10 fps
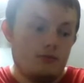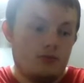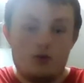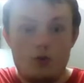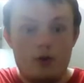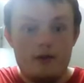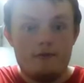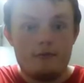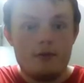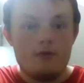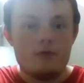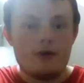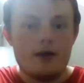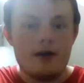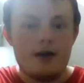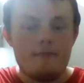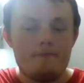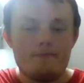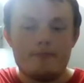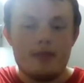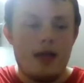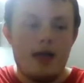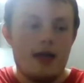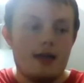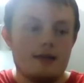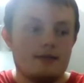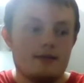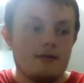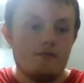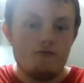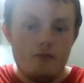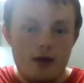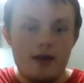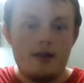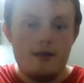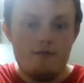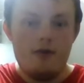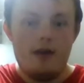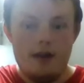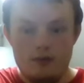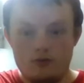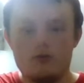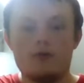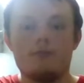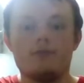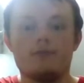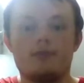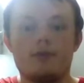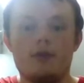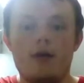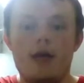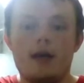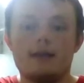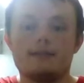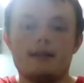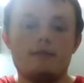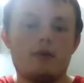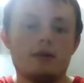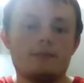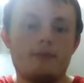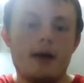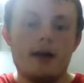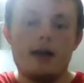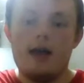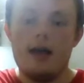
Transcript: joy of a build. It's really, really enjoyable to do. Sunny writes back,